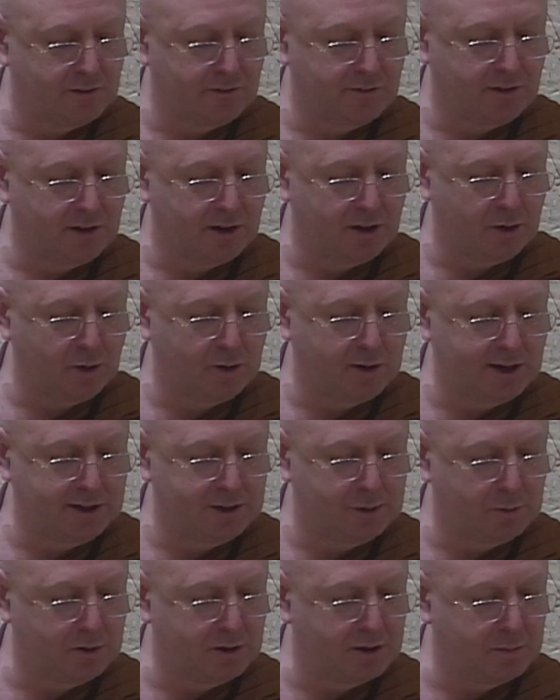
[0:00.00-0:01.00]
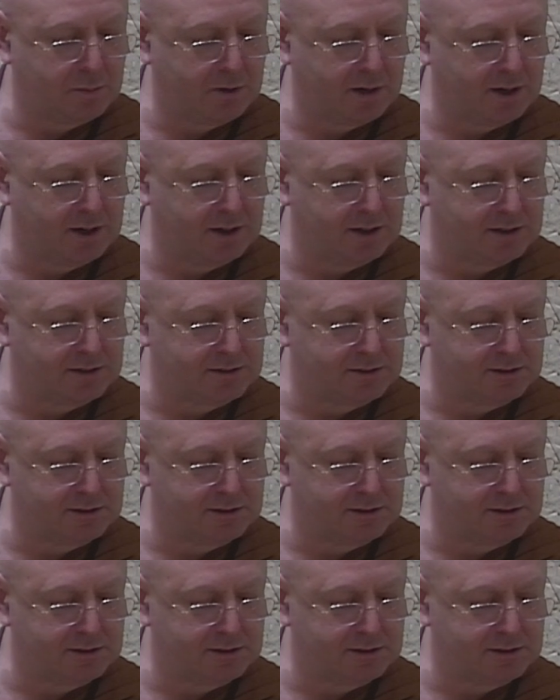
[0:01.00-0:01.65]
far located where the mind is.